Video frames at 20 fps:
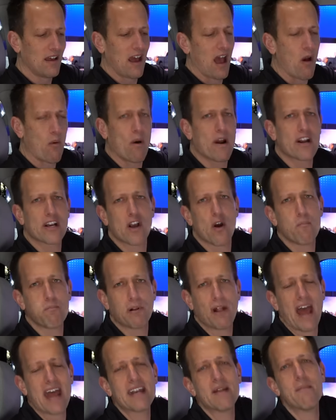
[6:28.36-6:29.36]
I want to go
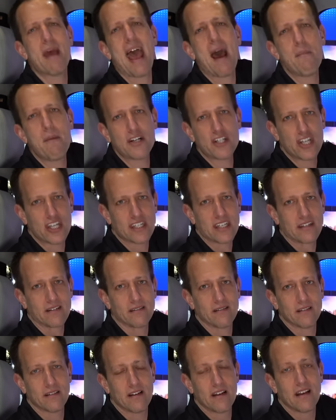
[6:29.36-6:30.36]
platinum. How much is it?
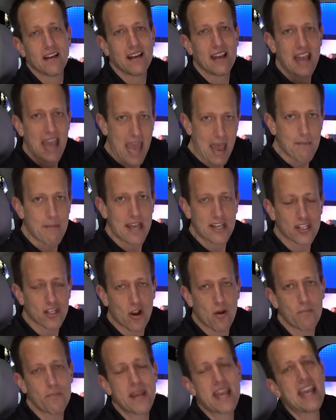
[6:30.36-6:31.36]

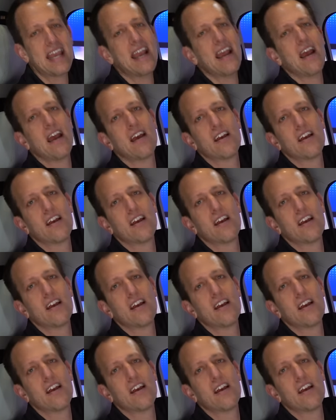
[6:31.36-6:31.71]
MSRP